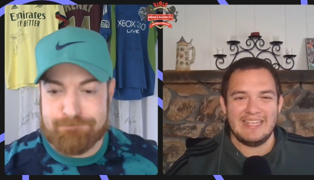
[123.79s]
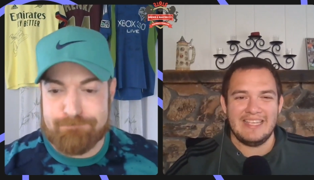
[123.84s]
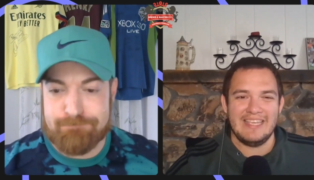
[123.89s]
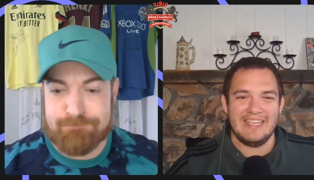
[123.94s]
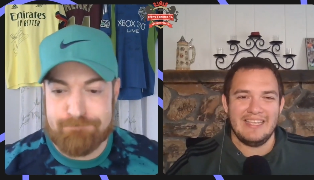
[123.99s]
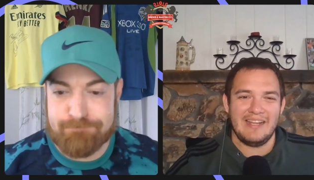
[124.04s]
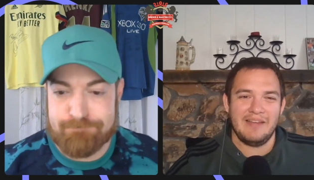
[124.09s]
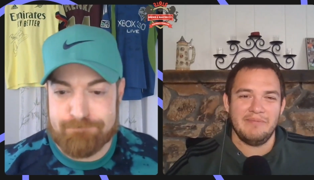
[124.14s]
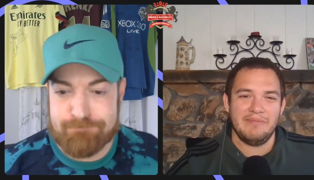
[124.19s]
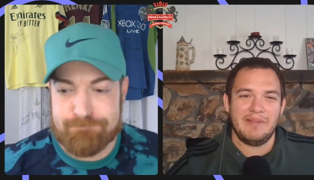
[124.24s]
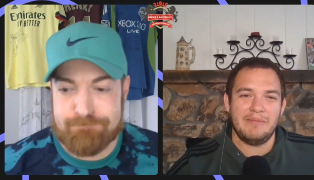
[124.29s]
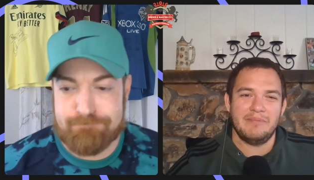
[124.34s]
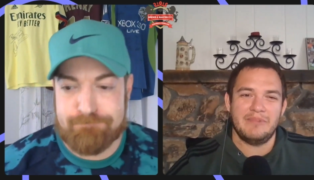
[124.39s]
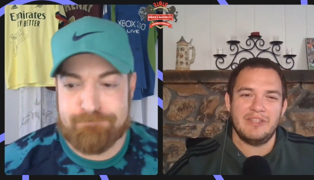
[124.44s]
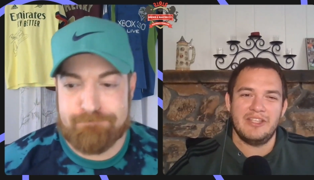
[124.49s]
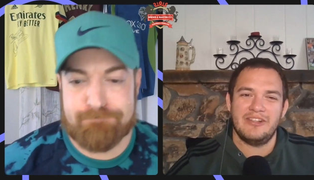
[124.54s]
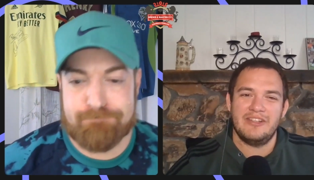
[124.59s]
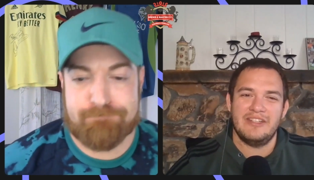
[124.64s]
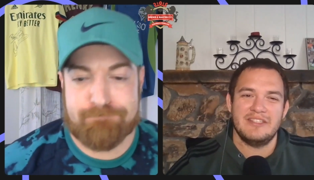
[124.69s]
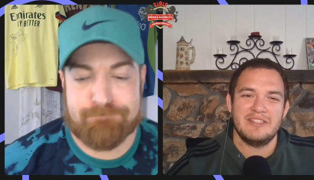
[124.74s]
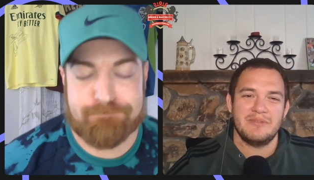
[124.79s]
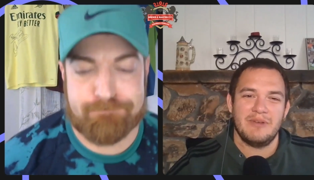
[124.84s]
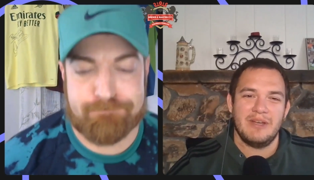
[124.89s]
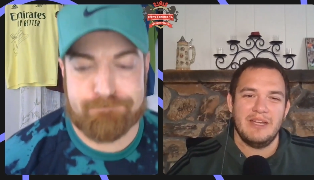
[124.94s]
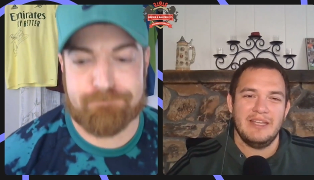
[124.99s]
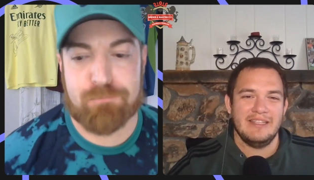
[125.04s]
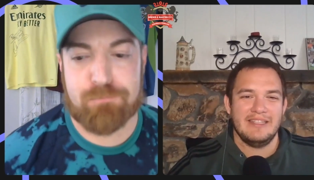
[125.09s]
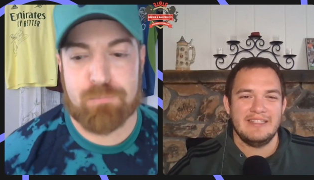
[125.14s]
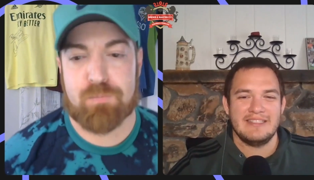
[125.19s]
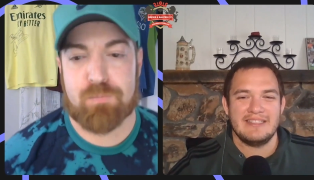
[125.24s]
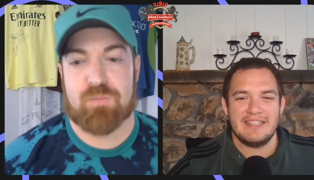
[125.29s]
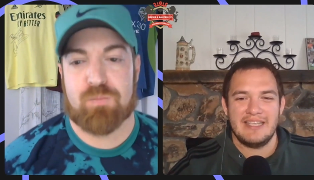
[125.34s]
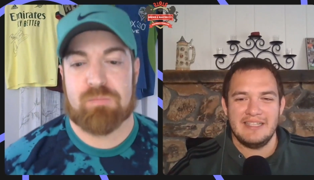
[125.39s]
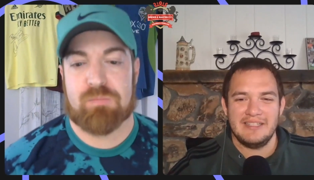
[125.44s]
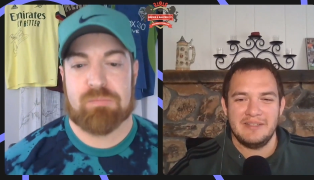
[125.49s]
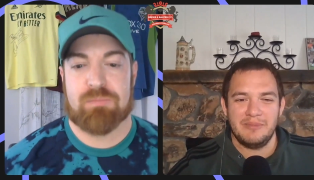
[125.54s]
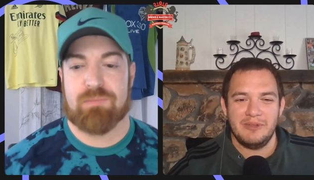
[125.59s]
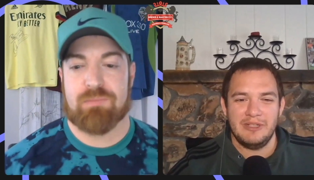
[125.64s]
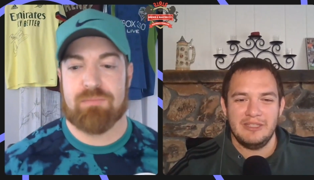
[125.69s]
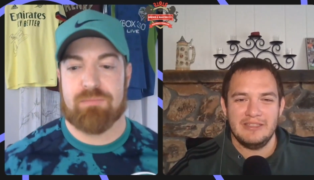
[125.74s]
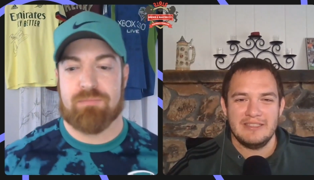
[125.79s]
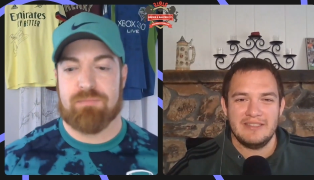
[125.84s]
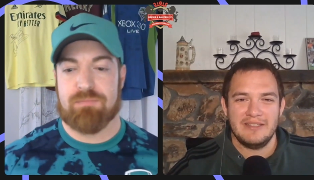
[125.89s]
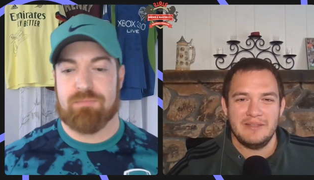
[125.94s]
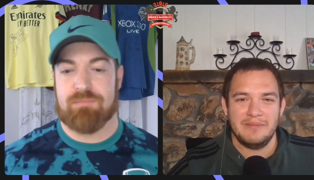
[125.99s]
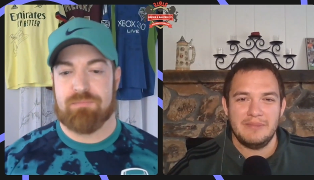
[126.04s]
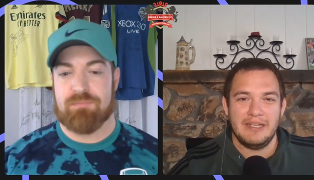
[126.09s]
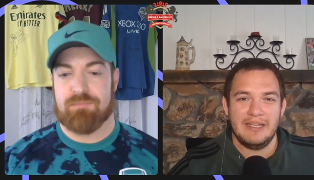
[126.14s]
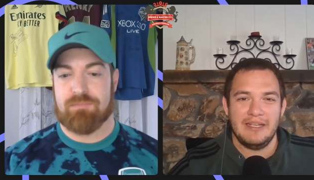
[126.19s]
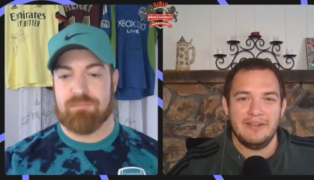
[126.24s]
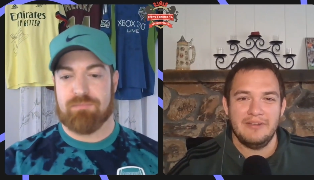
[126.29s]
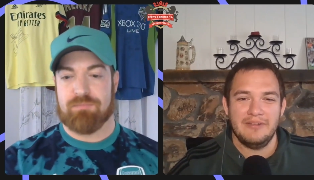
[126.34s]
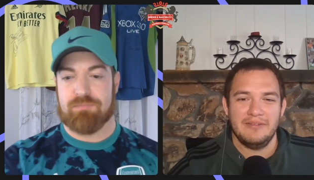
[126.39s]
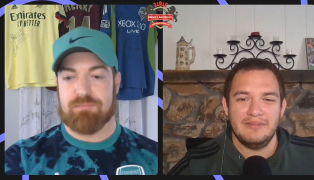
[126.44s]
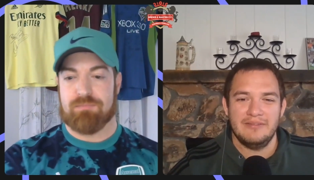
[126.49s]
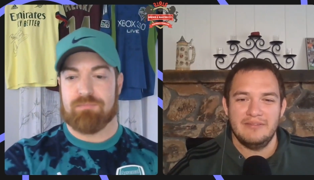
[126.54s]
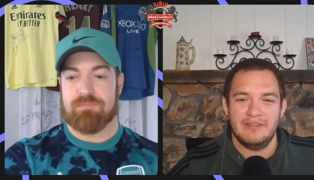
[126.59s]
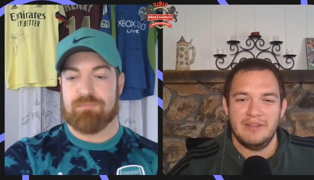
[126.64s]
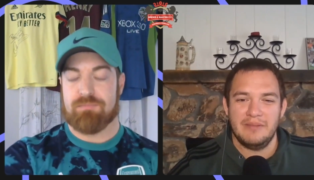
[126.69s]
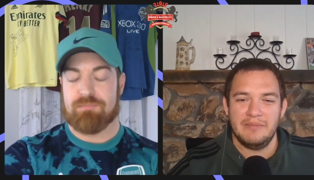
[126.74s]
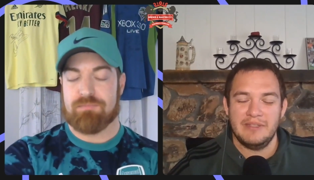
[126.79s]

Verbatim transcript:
Speaker 1: Again, I'm curious why they decide to bring this up now.